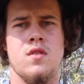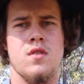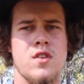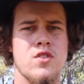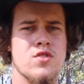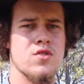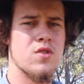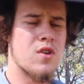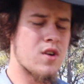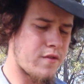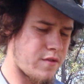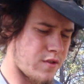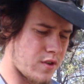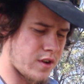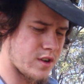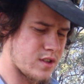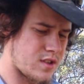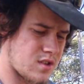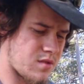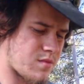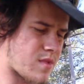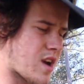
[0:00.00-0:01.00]
Then try and
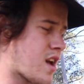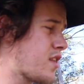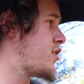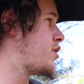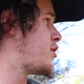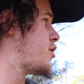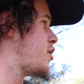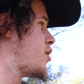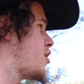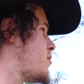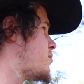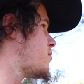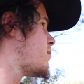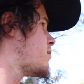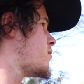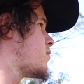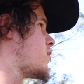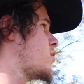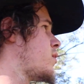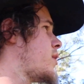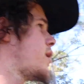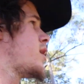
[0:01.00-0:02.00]
find some other dirt
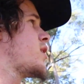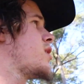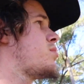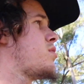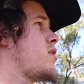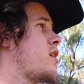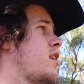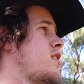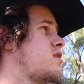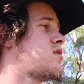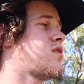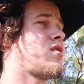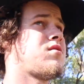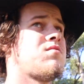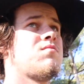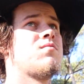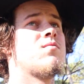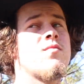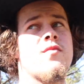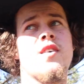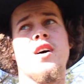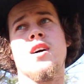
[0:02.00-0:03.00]
around the place. There's
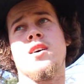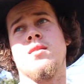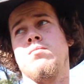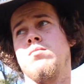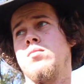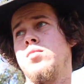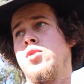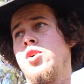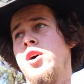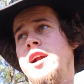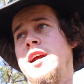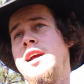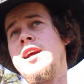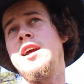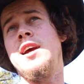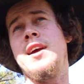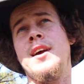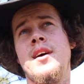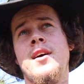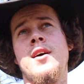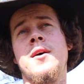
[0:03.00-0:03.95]
fucking plenty here,